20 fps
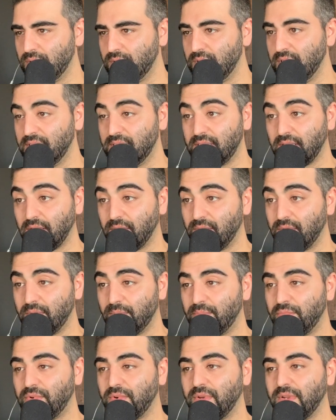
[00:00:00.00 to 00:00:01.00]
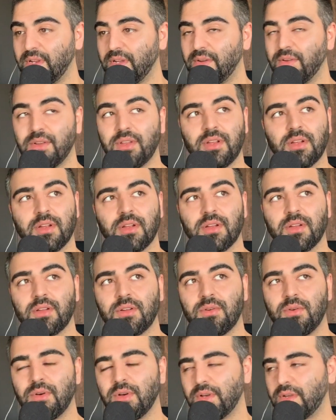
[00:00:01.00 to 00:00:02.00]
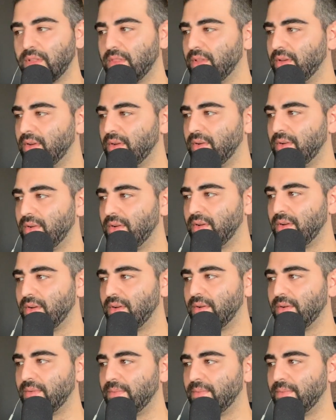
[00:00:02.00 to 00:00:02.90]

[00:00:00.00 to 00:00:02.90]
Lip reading: This I will point out here quick though.